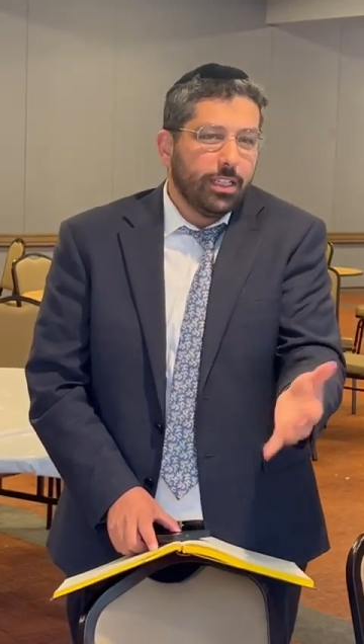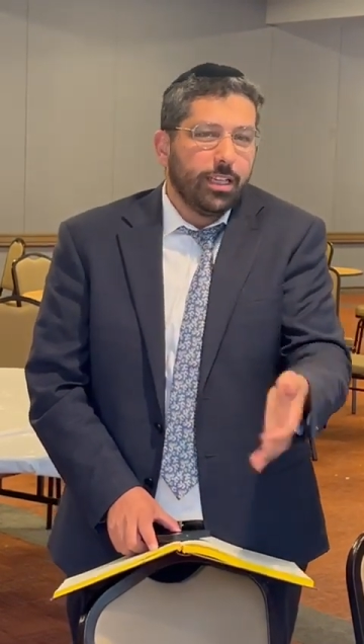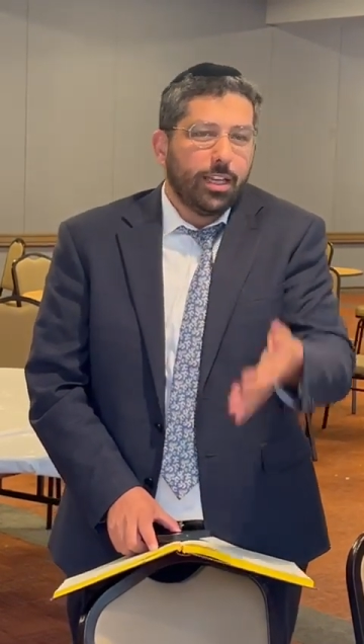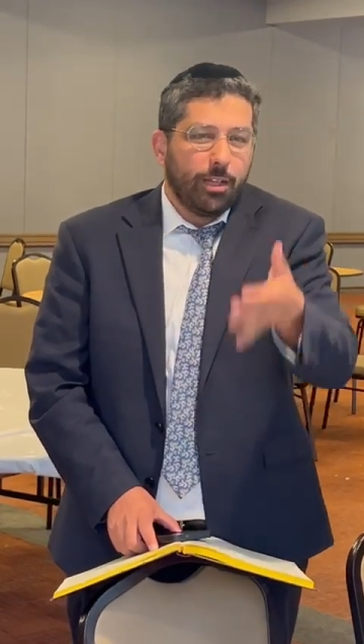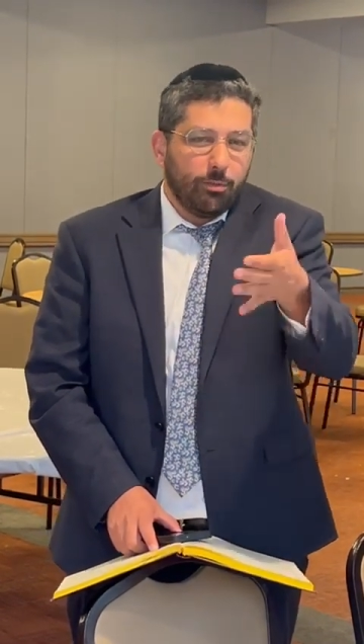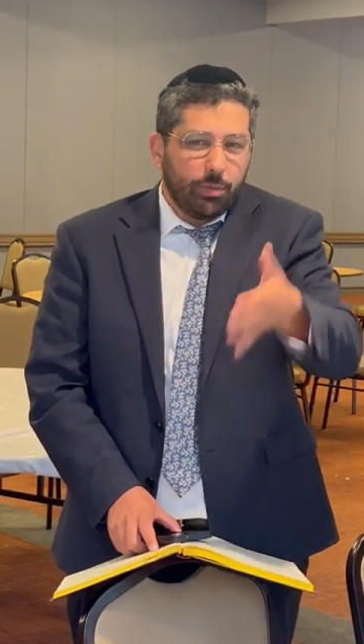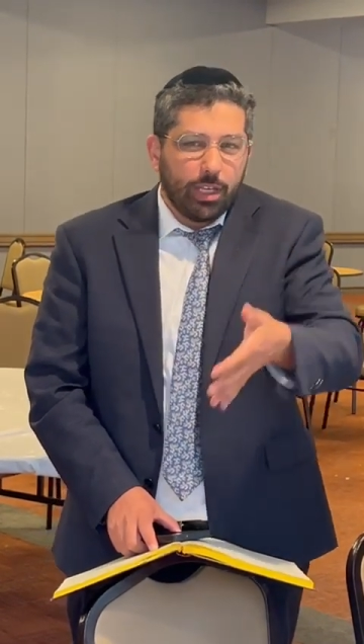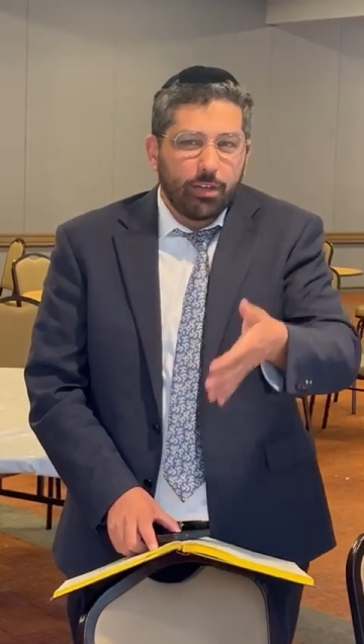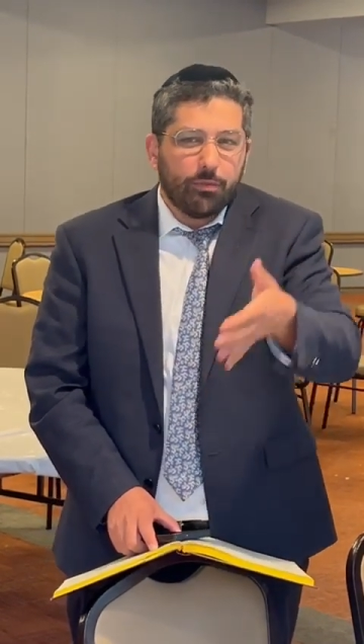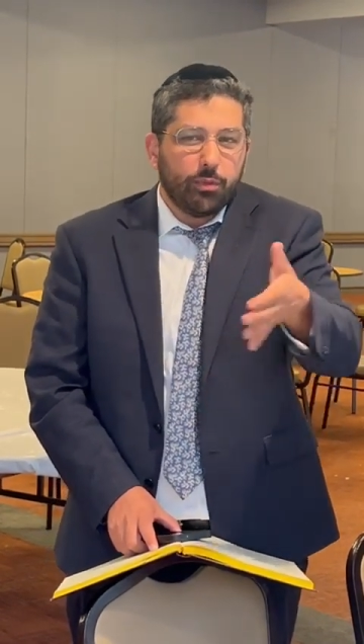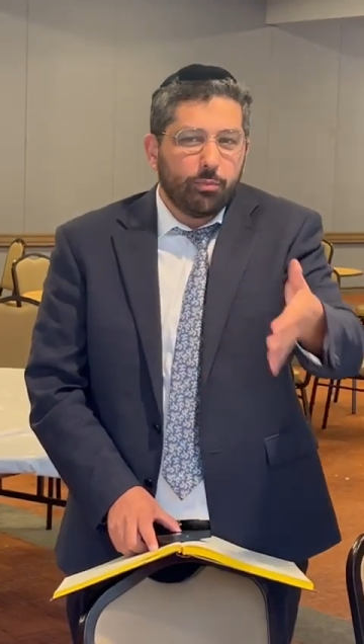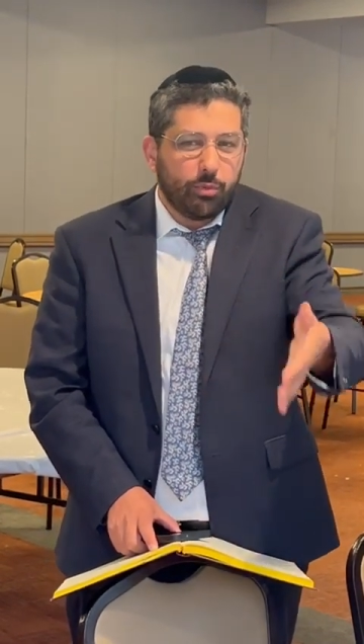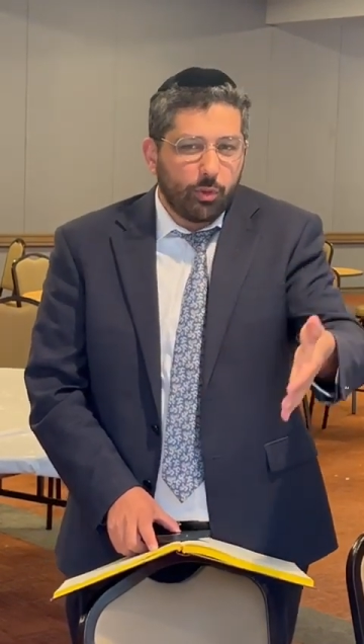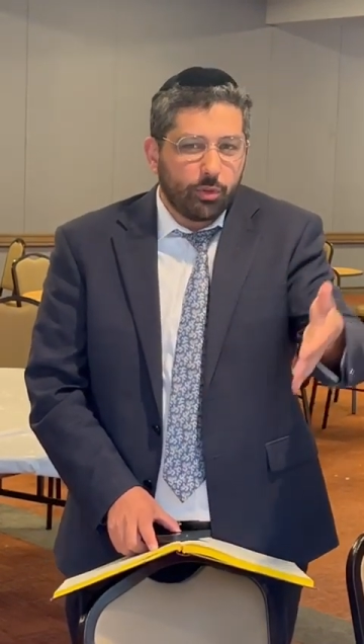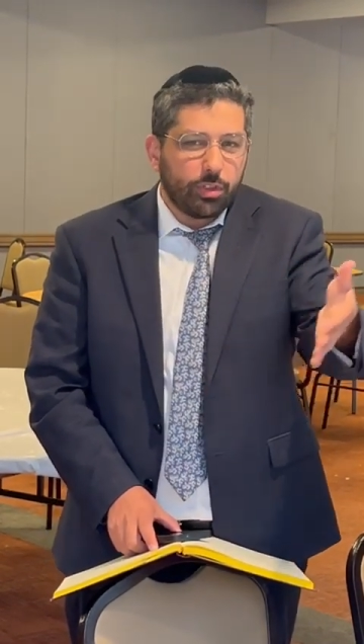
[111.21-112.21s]
and we have the
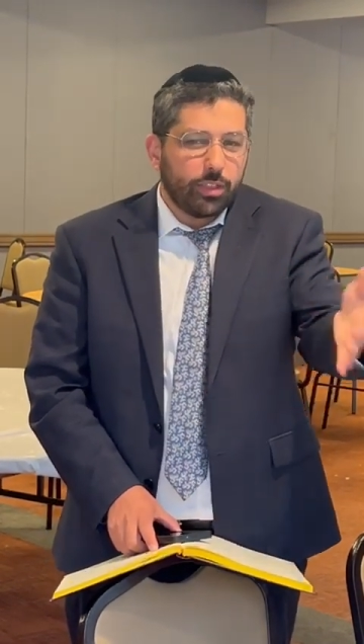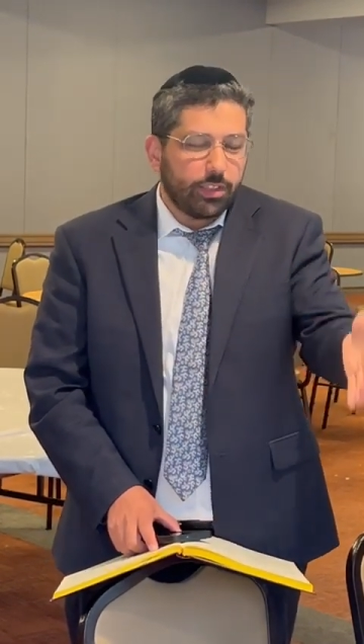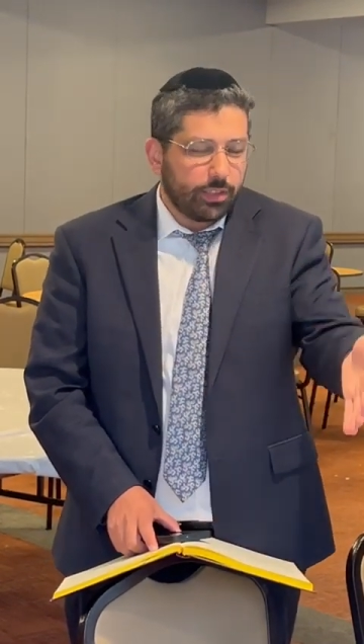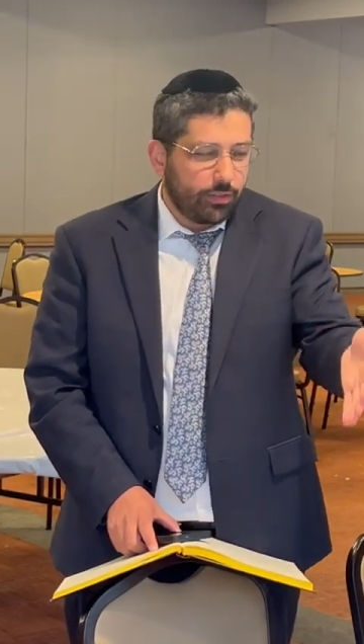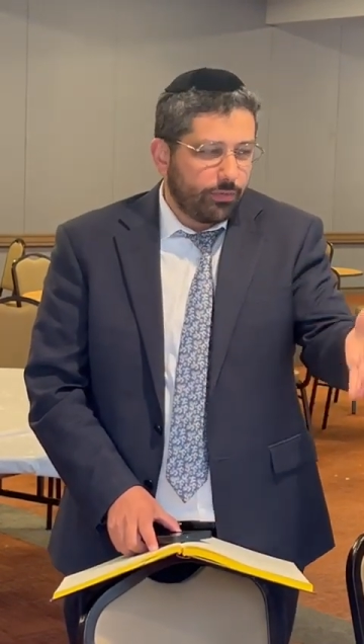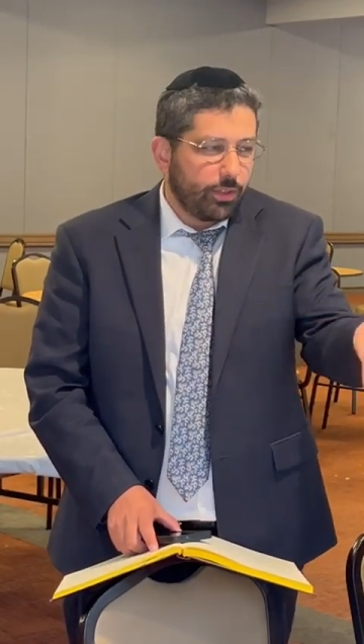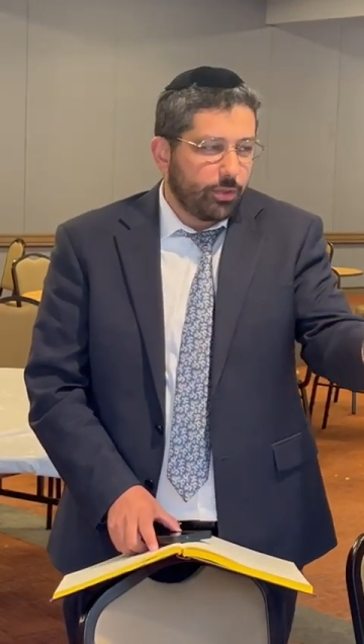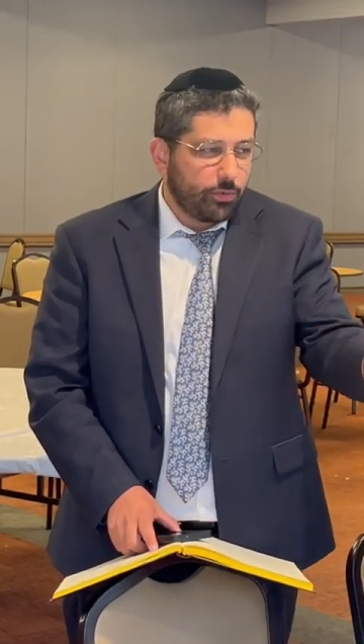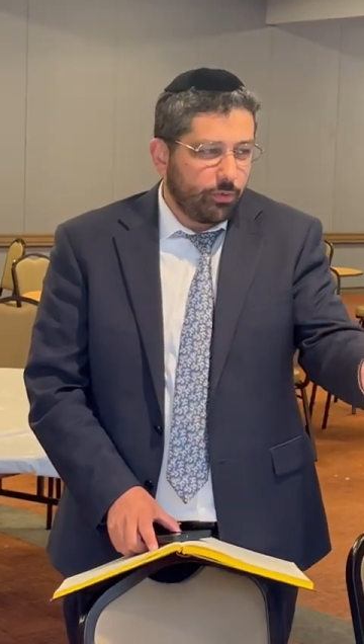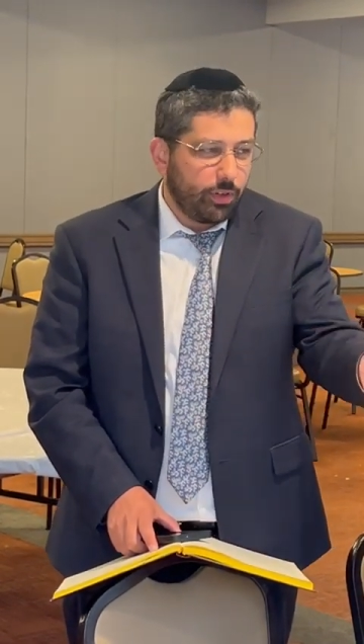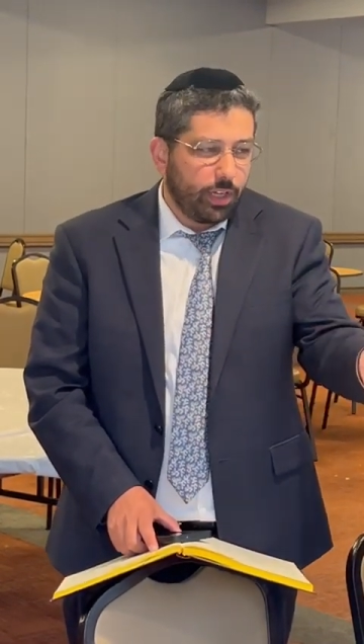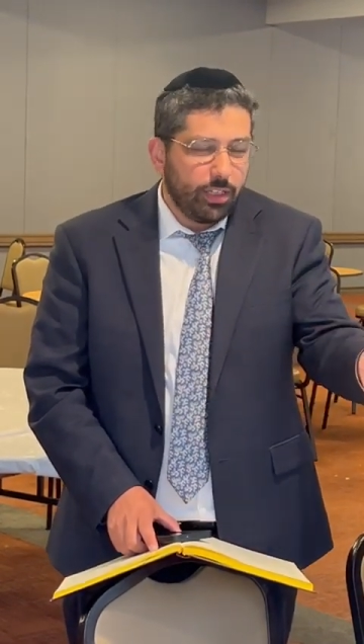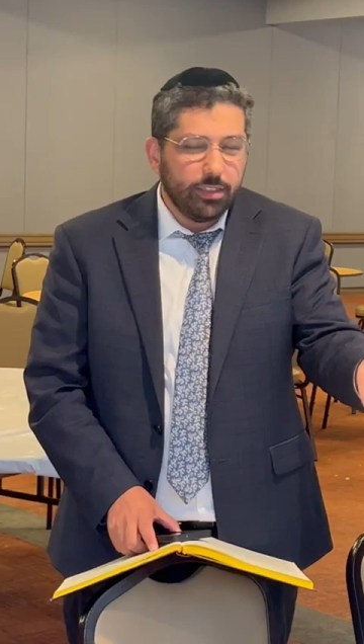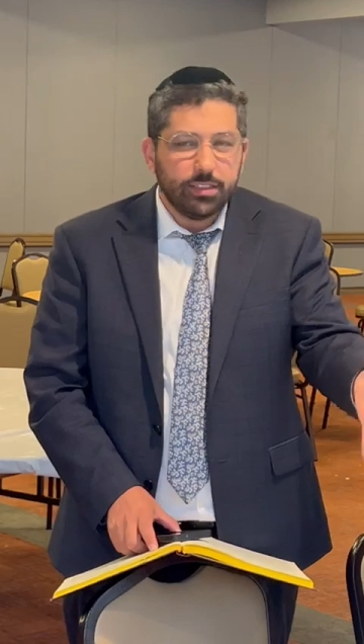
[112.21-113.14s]
brokenness of the tshuva.